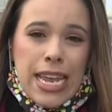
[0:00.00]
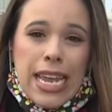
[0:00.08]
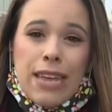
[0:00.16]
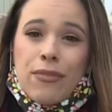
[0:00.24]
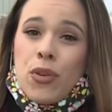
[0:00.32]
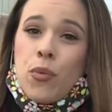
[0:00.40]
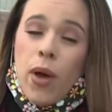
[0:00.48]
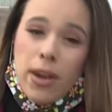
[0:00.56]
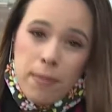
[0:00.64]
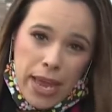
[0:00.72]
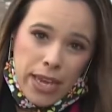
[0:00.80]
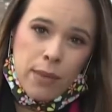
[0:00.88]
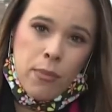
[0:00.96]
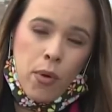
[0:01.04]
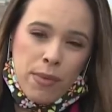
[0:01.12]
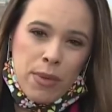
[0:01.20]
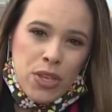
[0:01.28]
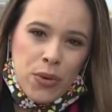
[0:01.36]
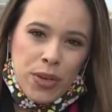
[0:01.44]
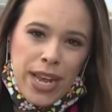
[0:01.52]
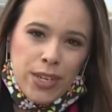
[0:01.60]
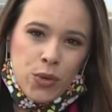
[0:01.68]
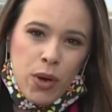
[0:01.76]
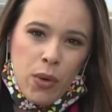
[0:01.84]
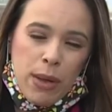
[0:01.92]
If you want to make an appointment, you can
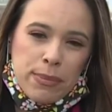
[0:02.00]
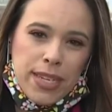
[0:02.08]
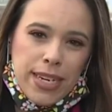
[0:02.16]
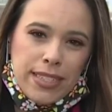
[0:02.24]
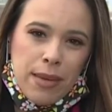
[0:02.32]
head to our website,